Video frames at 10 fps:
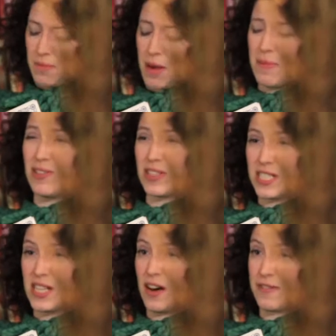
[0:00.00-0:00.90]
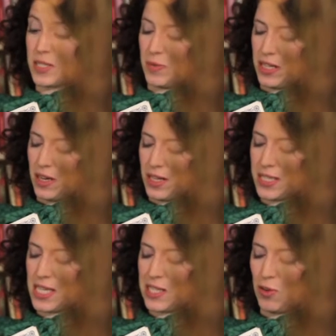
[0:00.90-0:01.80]
"Maybe not enough,
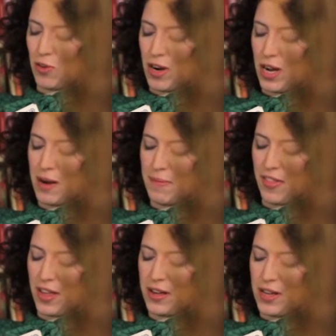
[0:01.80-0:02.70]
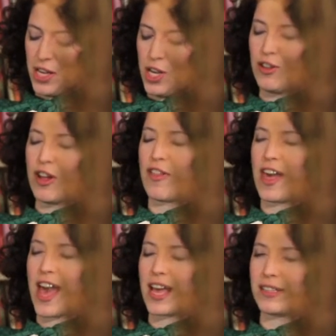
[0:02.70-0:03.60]
sweetheart," says Laura, her mother. "You know
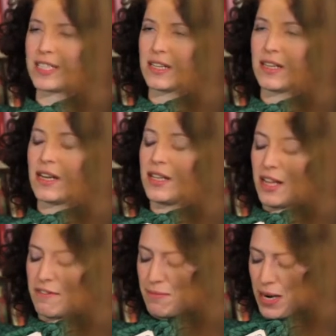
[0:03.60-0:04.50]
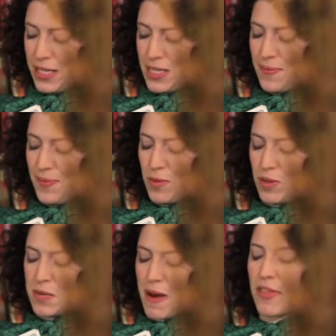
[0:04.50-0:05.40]
they hate—" "Never mind.
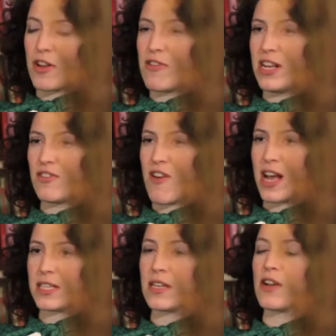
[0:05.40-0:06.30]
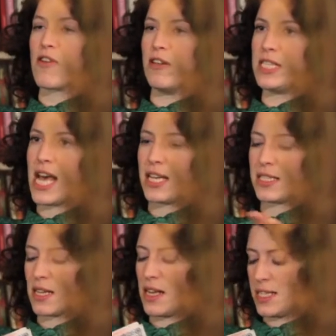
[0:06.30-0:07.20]
What about the green dress?"
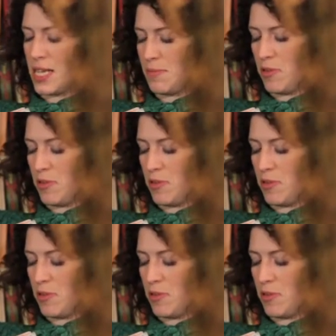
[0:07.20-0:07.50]
"Grotesque," says